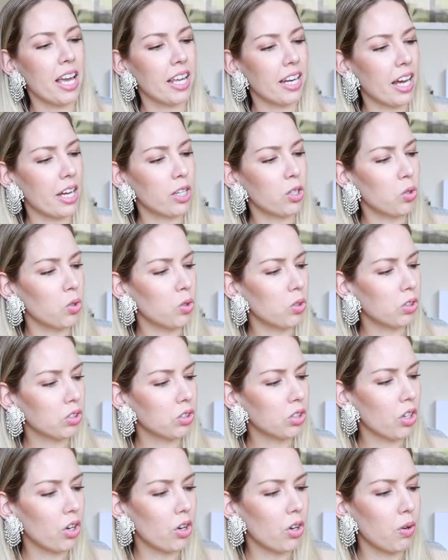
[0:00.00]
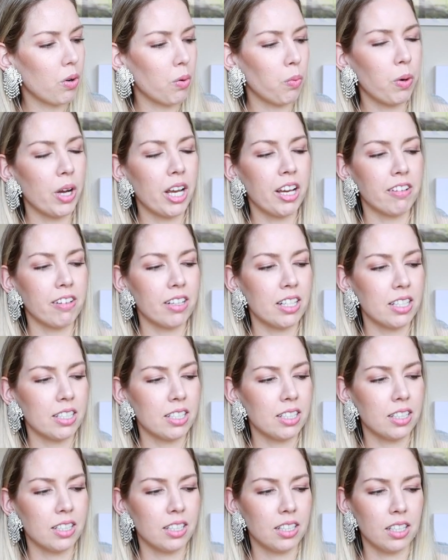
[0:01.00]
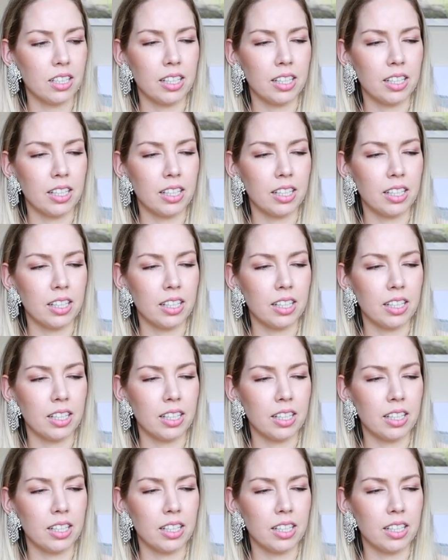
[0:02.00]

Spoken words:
and I'd also wear it